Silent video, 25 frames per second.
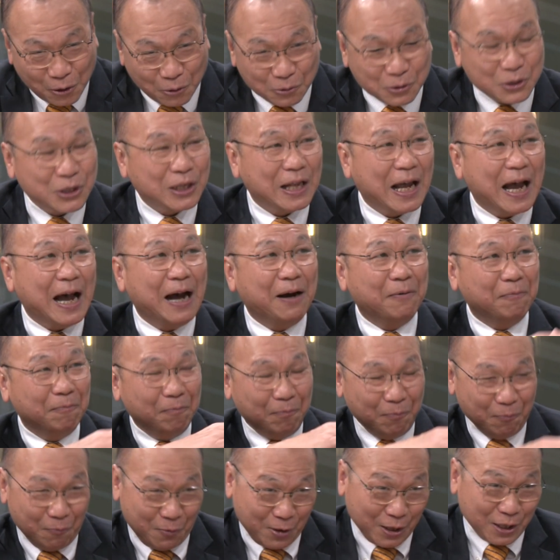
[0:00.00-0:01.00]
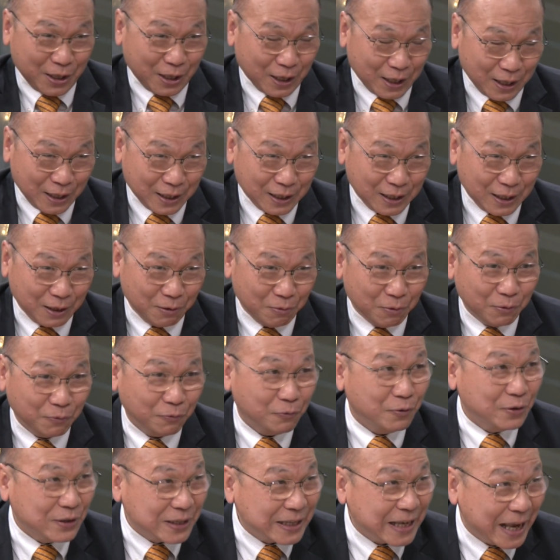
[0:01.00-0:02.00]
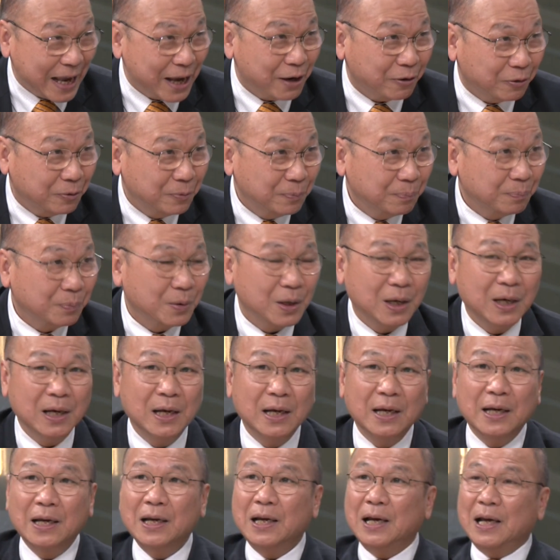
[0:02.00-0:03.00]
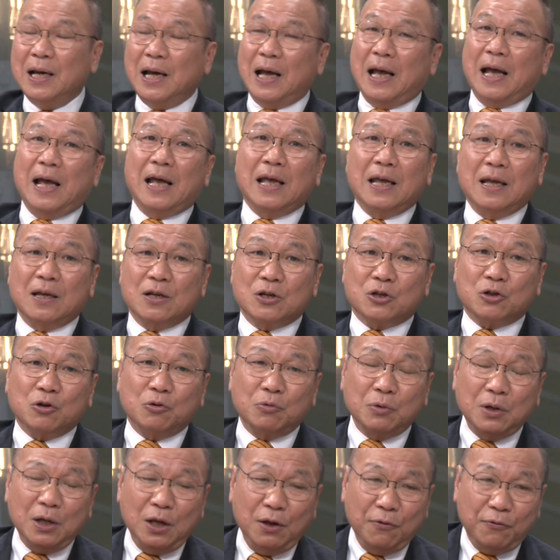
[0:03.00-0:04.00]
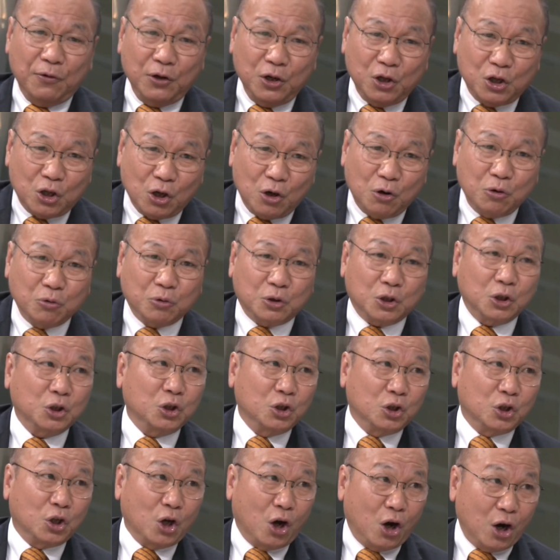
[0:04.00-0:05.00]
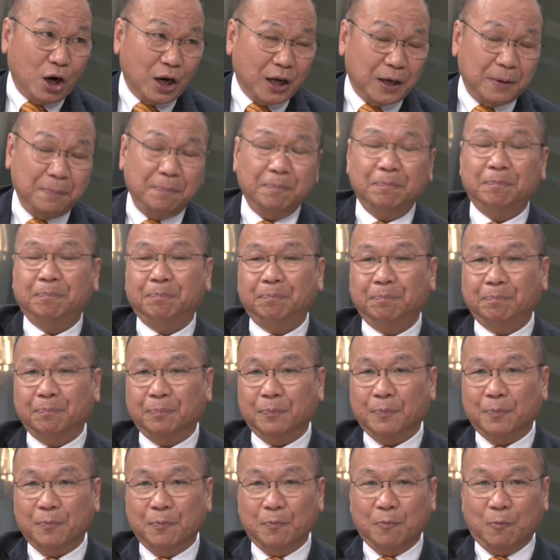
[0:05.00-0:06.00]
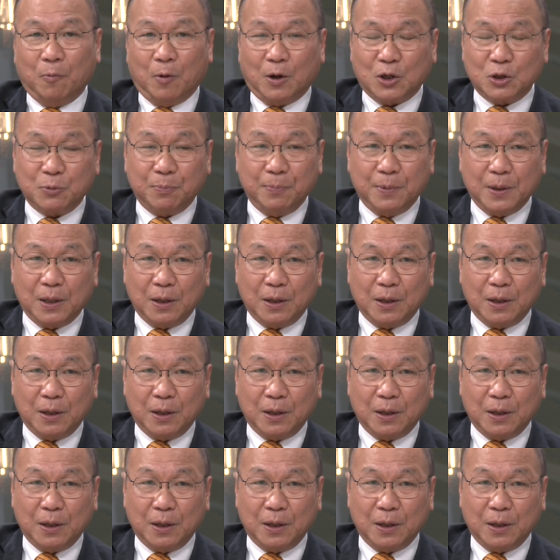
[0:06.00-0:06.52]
goes down with scale. So even though the dollar was